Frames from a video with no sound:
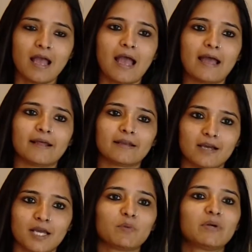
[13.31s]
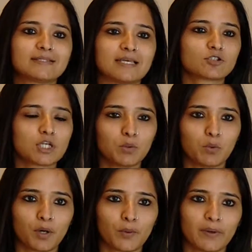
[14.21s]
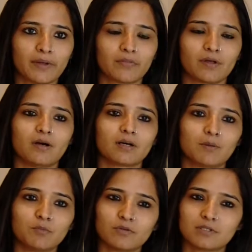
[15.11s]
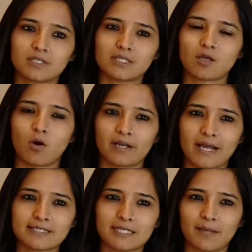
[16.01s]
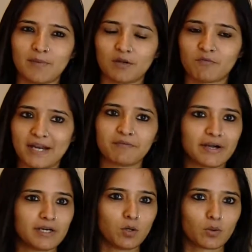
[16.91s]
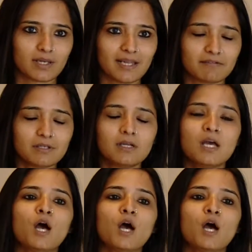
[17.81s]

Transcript: And at Haiyya, we essentially work with communities, organizing them at a very, very local level.